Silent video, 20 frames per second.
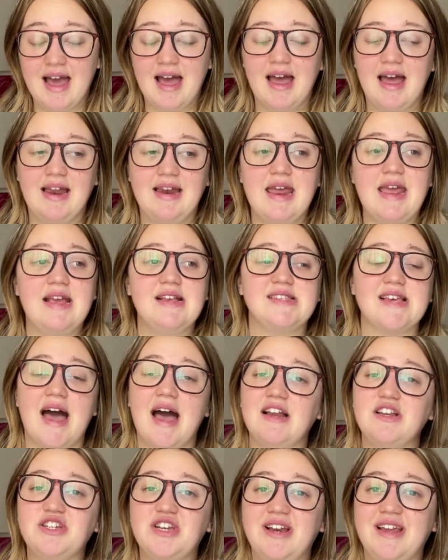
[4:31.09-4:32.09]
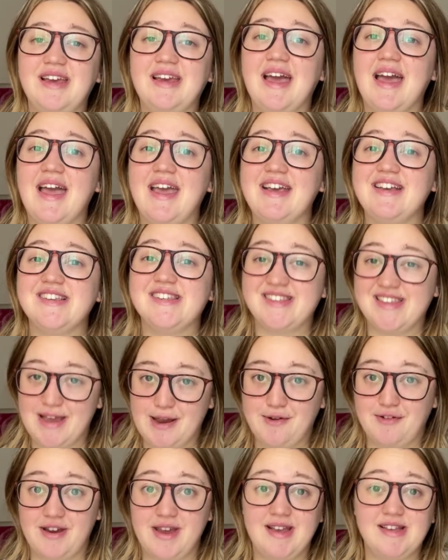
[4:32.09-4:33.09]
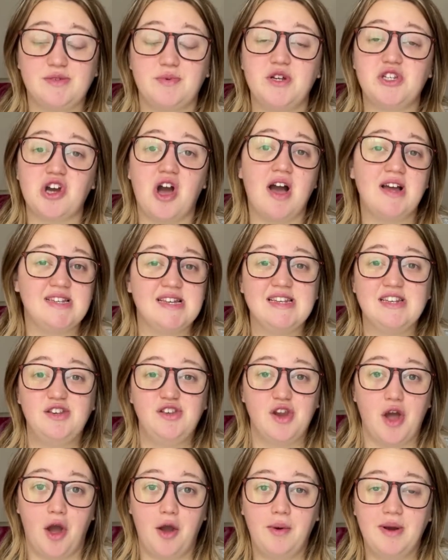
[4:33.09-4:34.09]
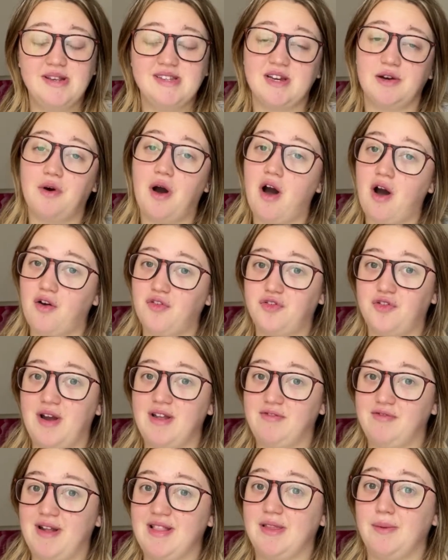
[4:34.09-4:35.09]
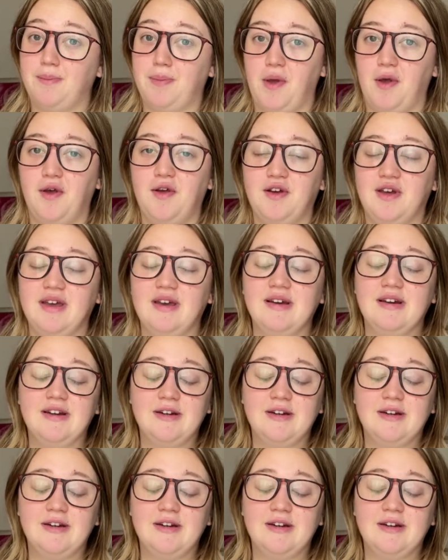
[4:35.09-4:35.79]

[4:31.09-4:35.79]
and it's actually a series, which I didn't know until after I read the book.